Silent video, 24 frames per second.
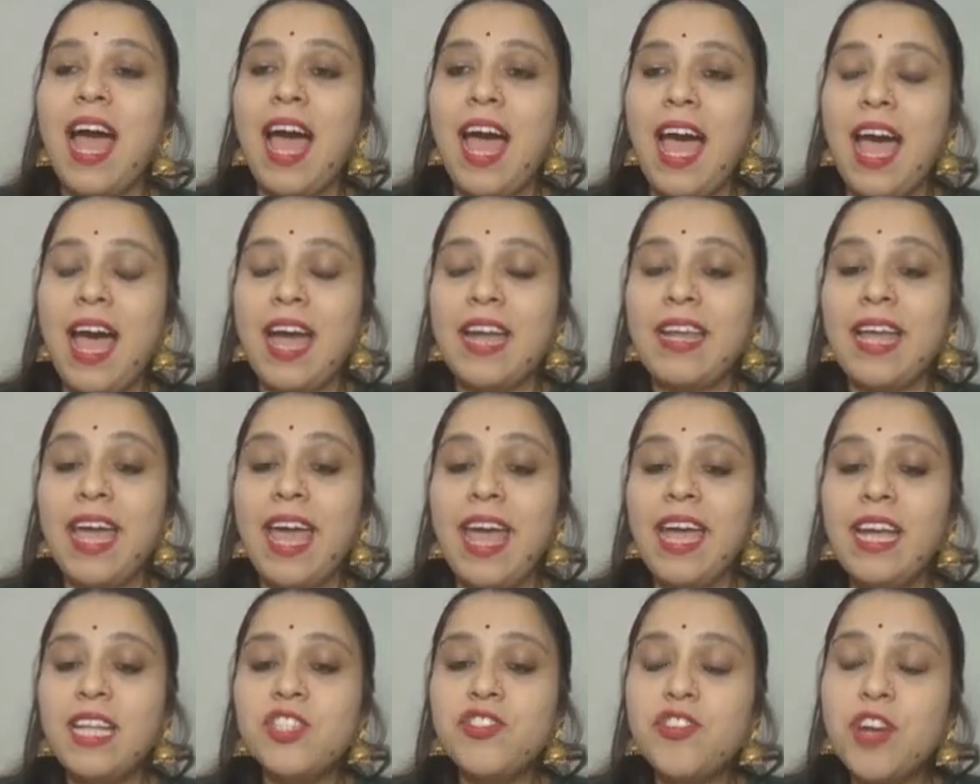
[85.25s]
And
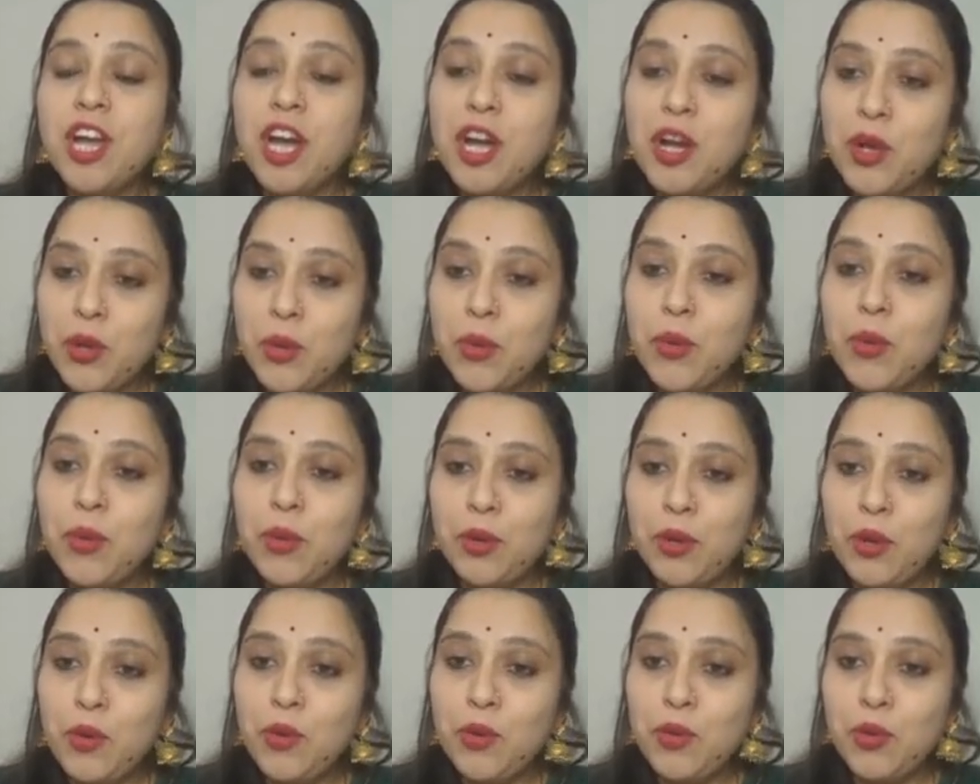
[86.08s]
extra
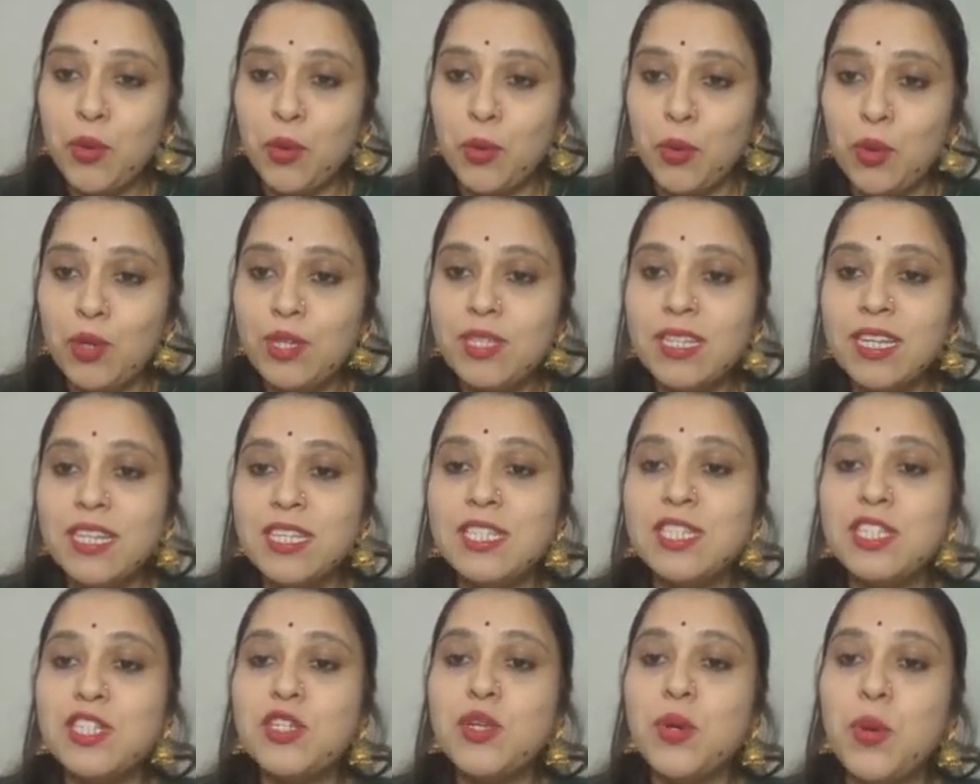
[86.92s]
glucose
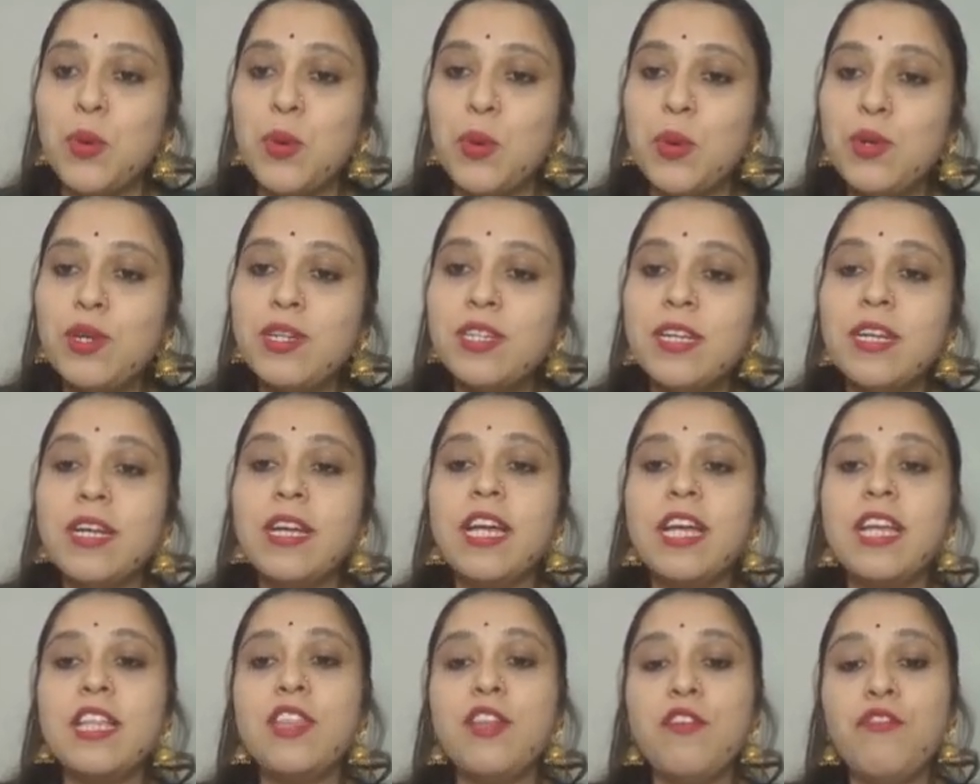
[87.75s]
is stored
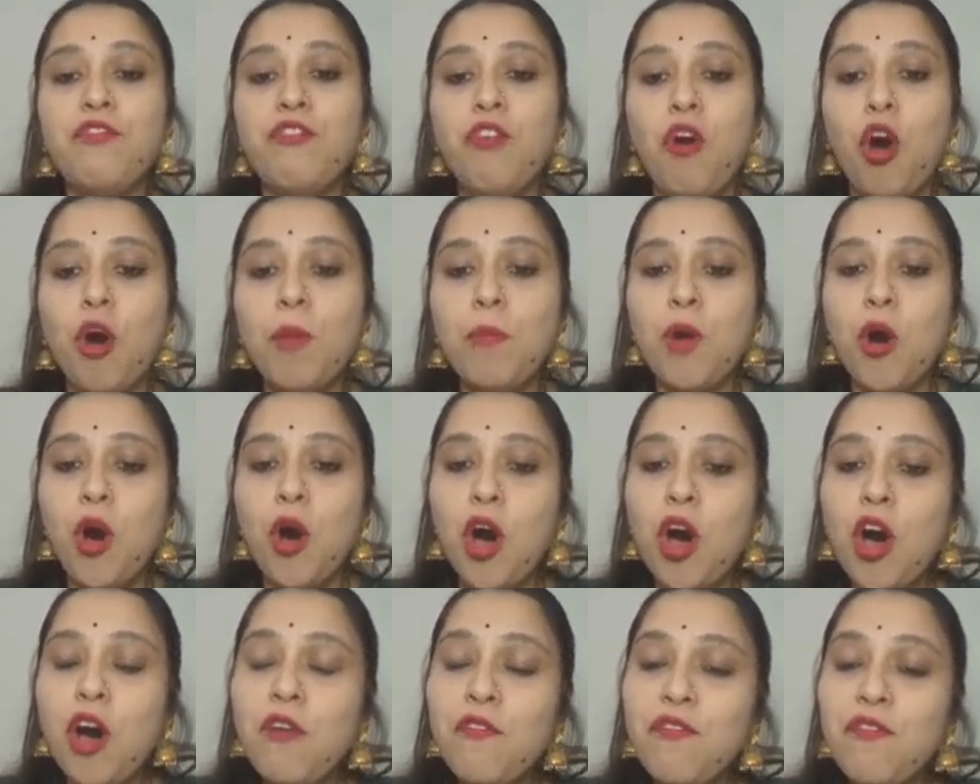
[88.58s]
in the form
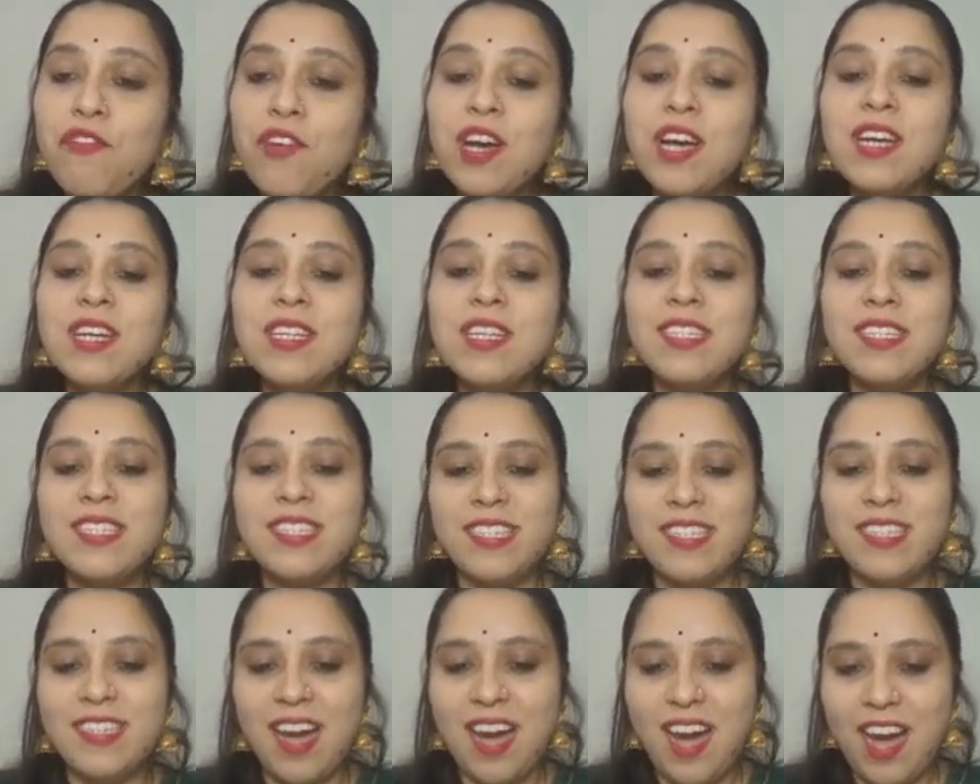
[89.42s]
of
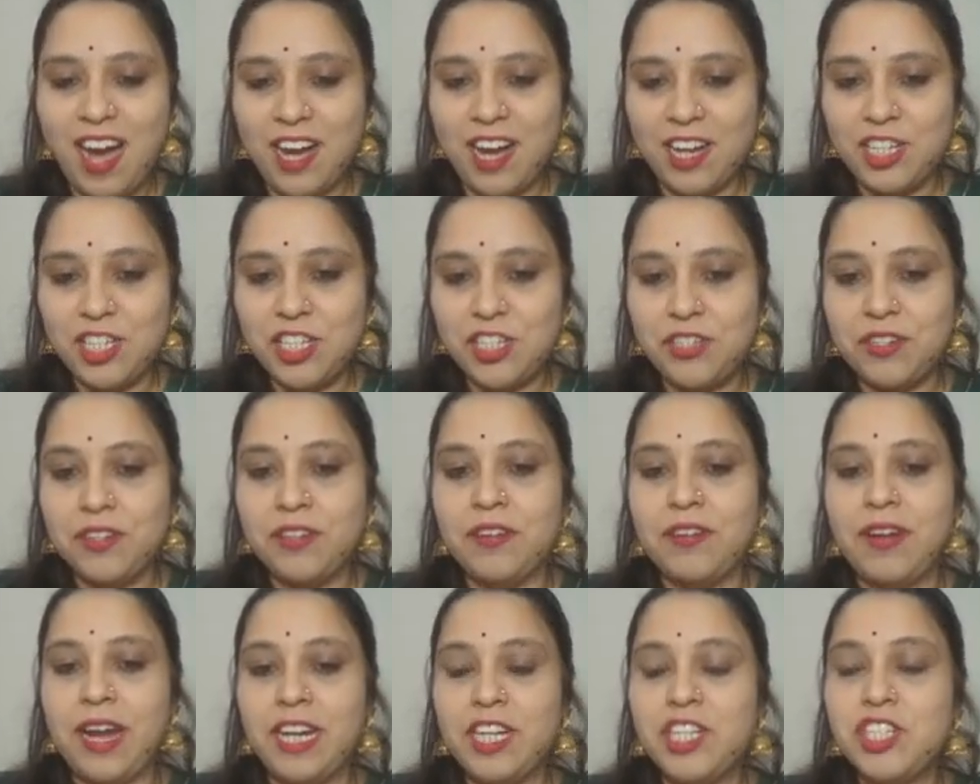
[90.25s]
starch,
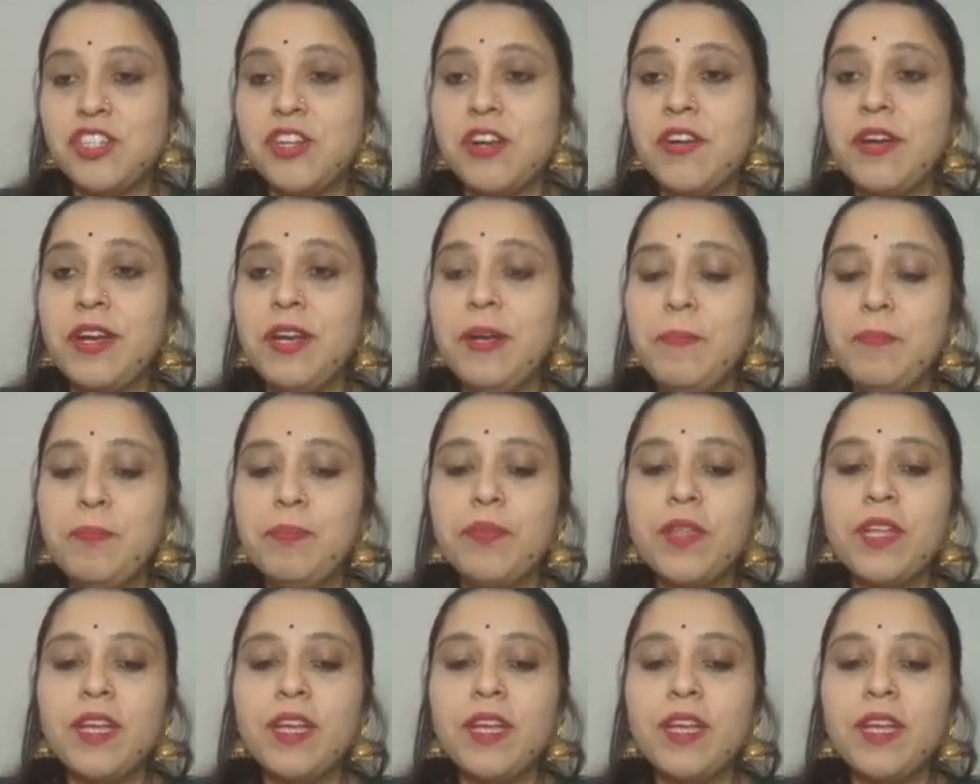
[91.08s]
right children?